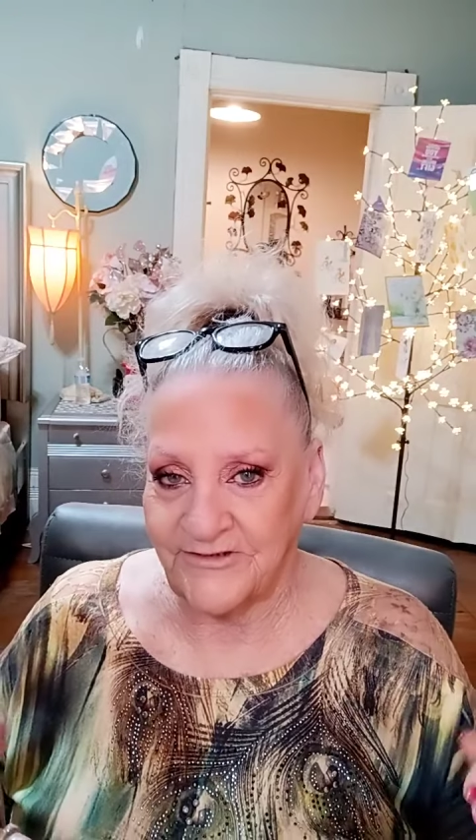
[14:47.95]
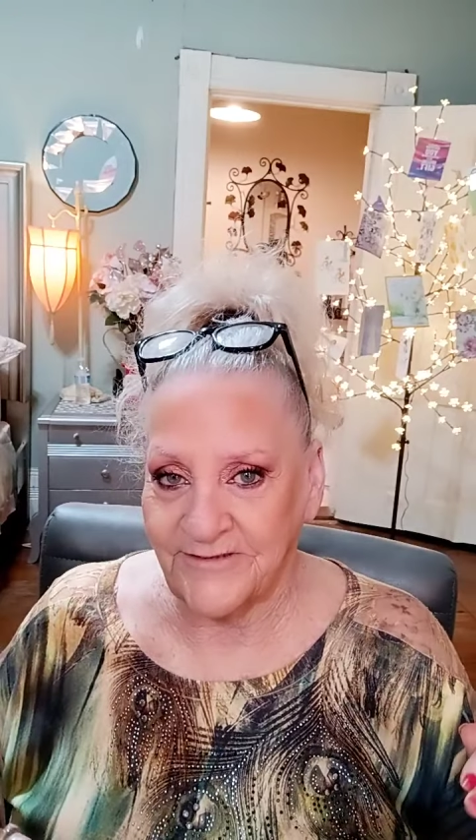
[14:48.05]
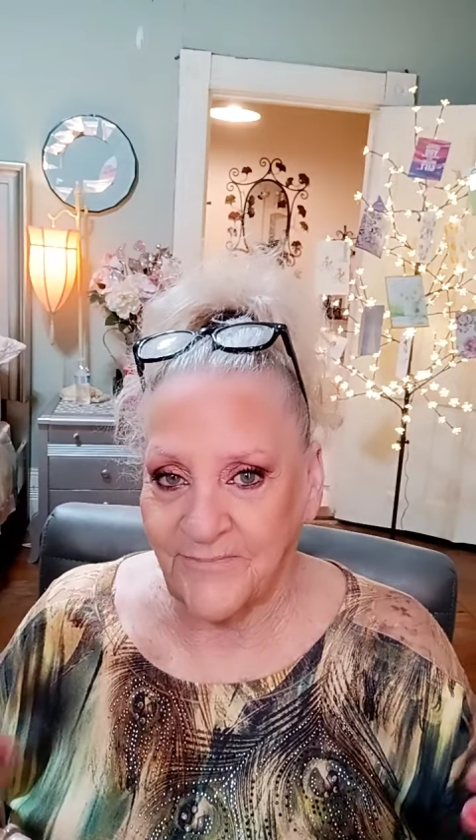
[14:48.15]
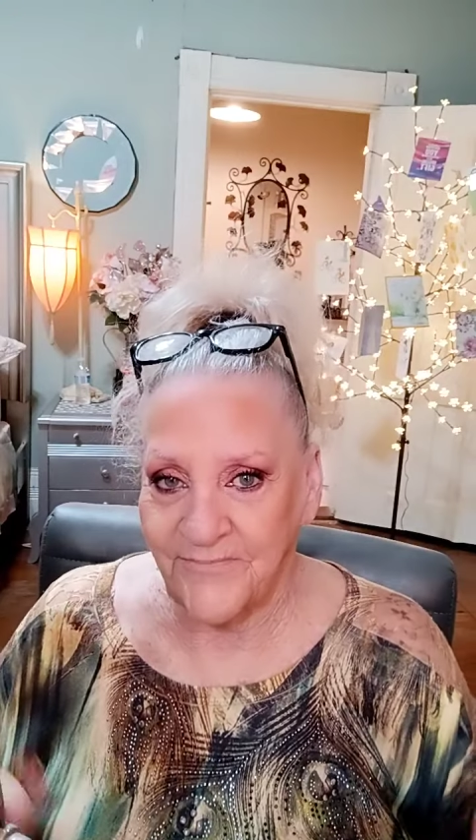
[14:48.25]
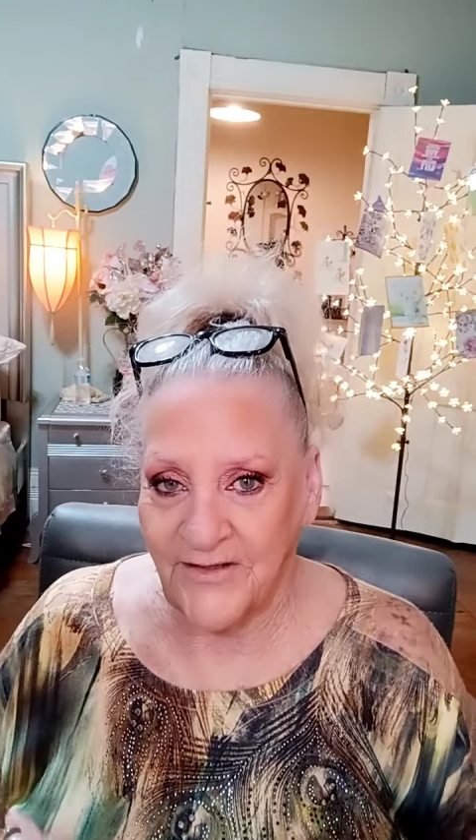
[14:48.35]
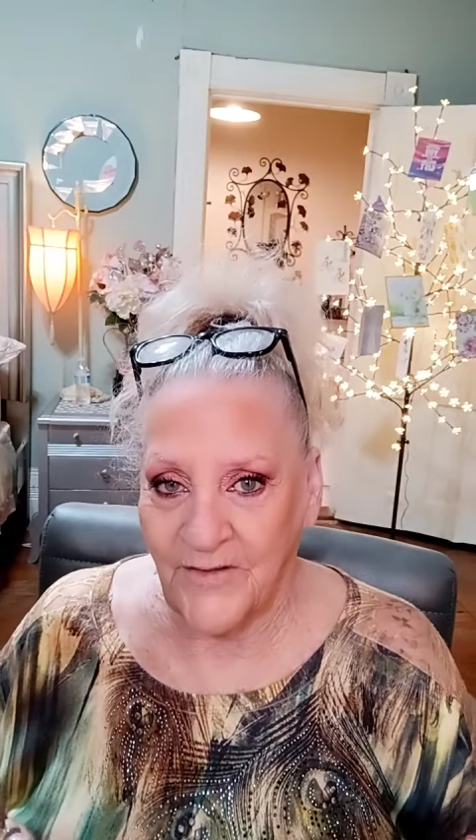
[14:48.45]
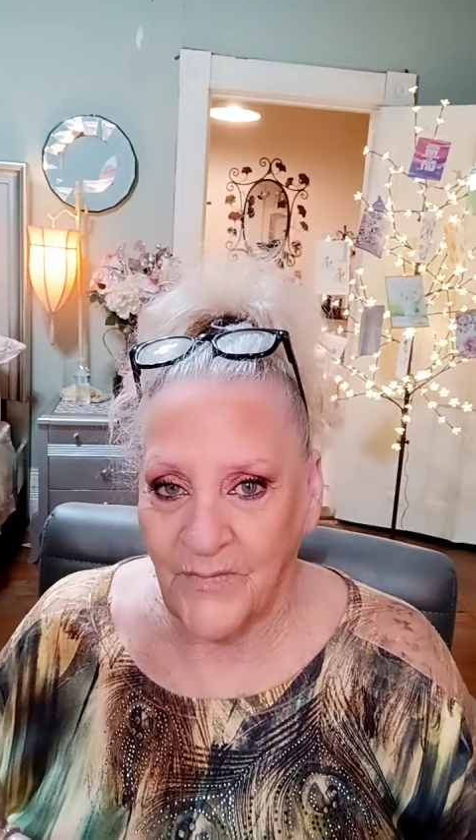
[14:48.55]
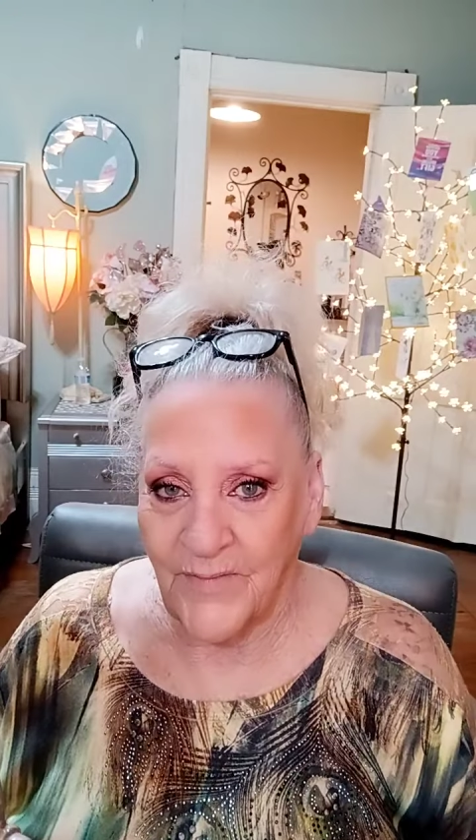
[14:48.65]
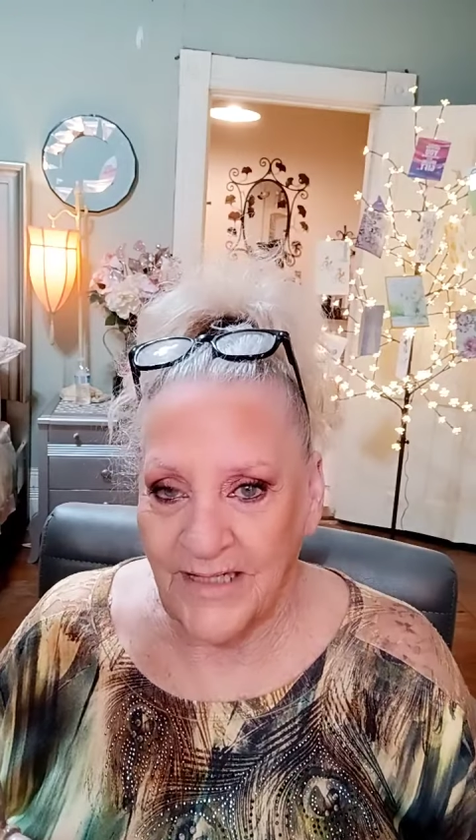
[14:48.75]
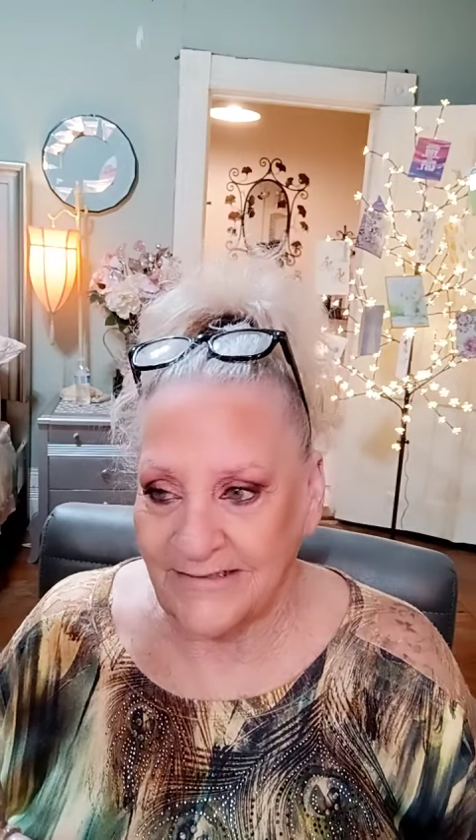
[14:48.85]
dumped that
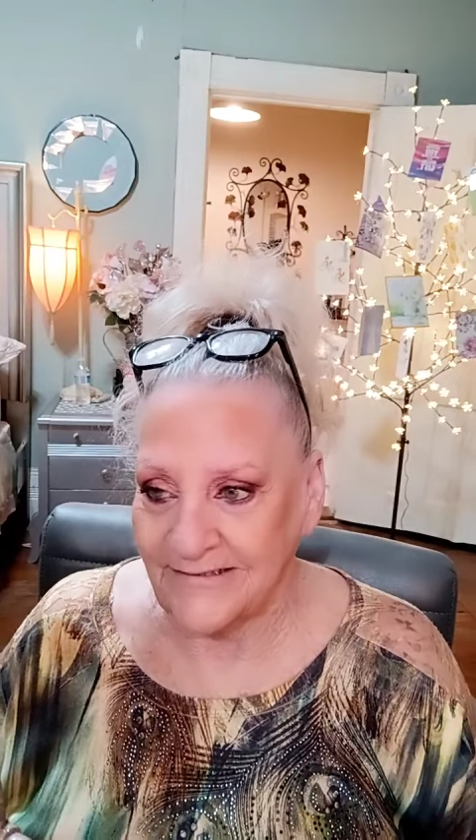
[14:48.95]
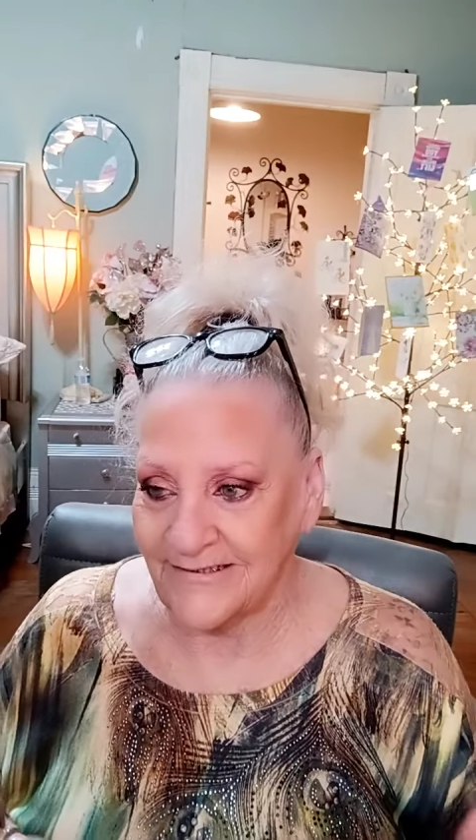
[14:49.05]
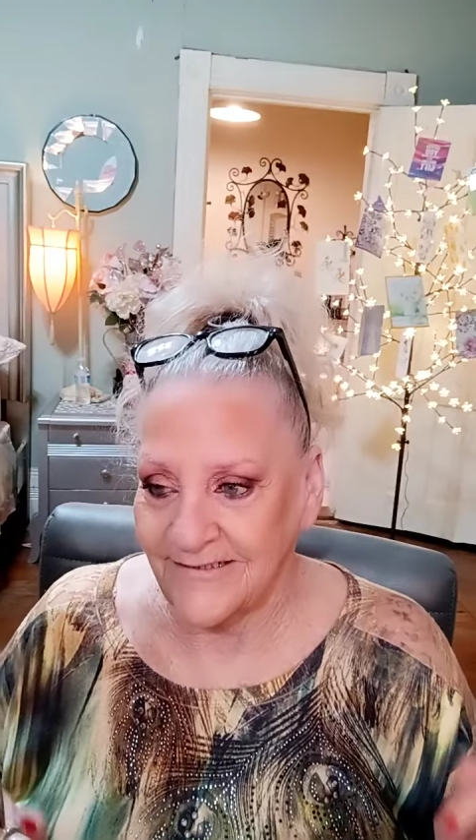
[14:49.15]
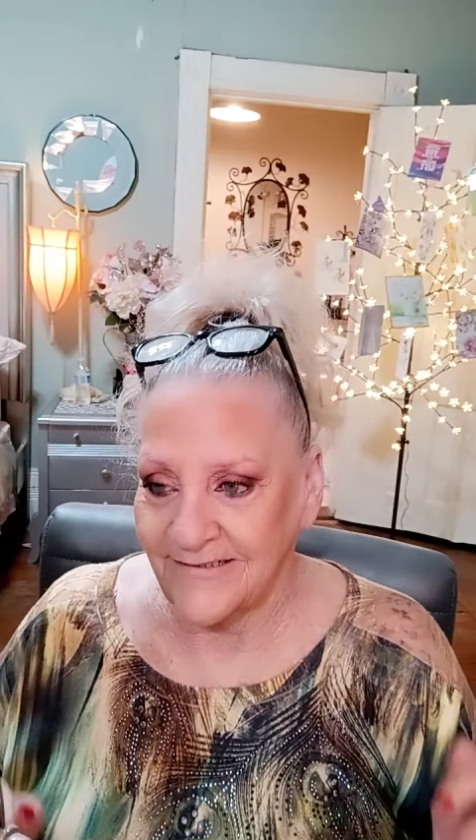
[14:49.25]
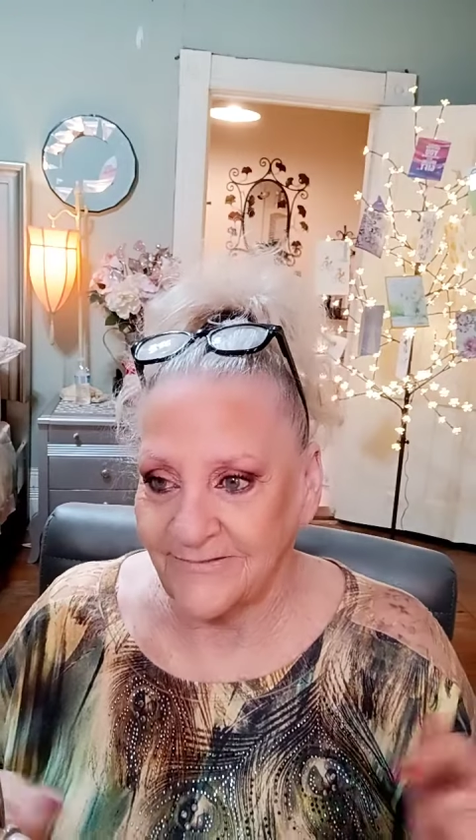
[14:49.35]
whole bag